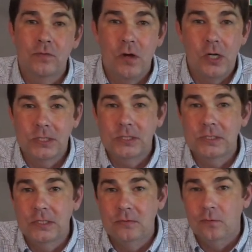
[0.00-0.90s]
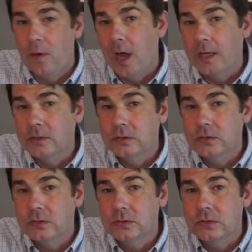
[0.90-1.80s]
crossed and
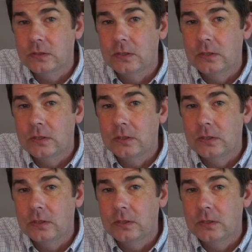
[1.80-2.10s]
watched.